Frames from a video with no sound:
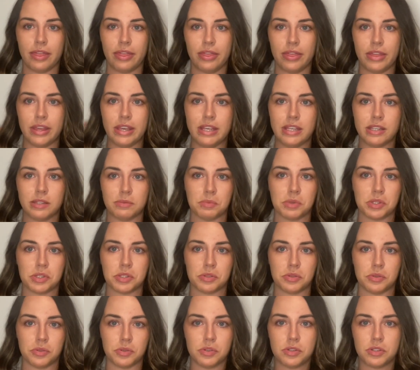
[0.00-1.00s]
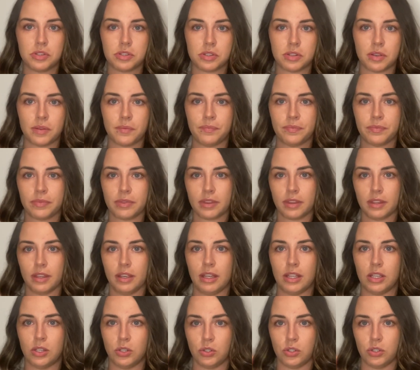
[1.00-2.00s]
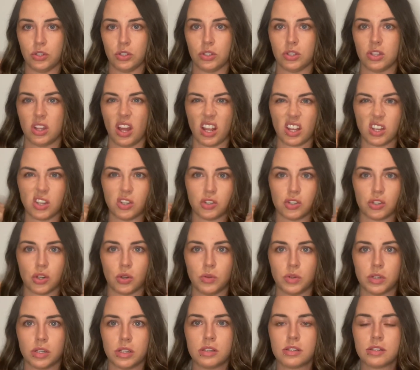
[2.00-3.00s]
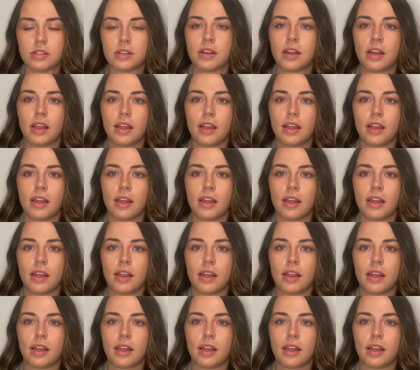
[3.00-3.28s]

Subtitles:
these muscles in like your shoulders,